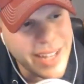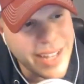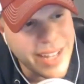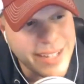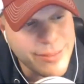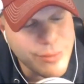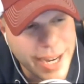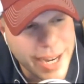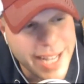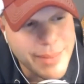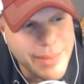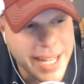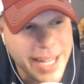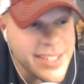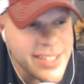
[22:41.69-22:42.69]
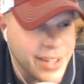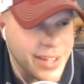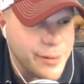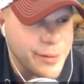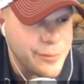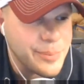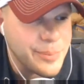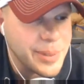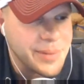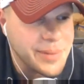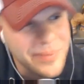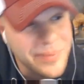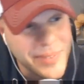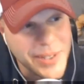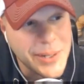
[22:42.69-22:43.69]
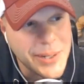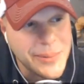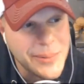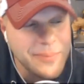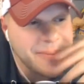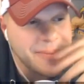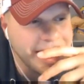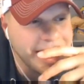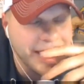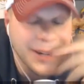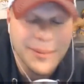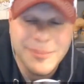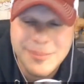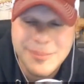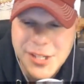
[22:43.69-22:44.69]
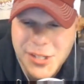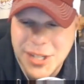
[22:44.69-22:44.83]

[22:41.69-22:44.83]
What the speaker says: like ready-made stuff, but I don't know, just an